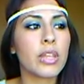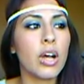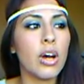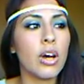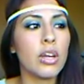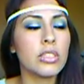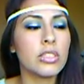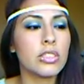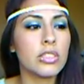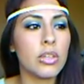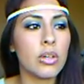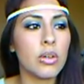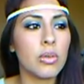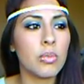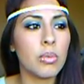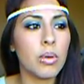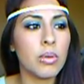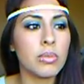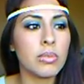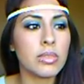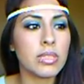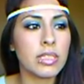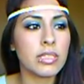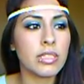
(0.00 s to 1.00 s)
Also,
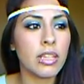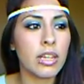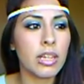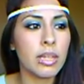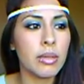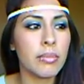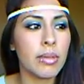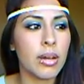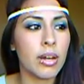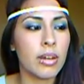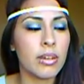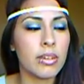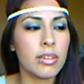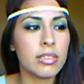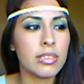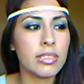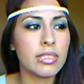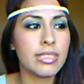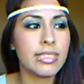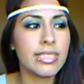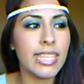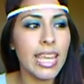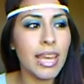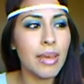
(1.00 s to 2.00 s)
what was I talking about?
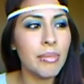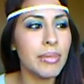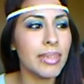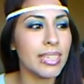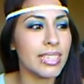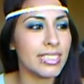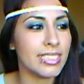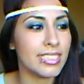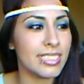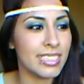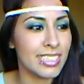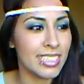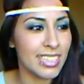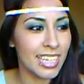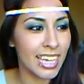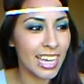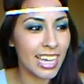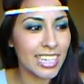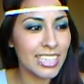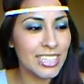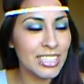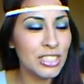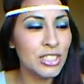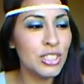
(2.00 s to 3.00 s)
Damn it!
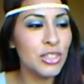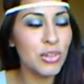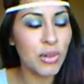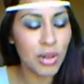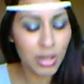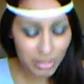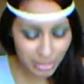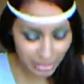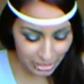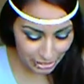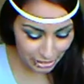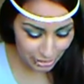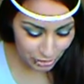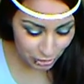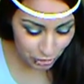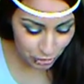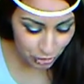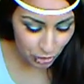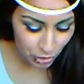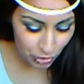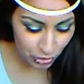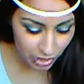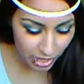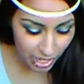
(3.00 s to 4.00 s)
I knew I was going to
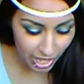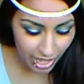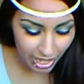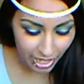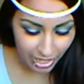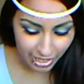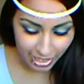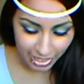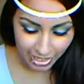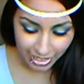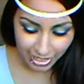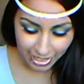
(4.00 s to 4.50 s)
do that!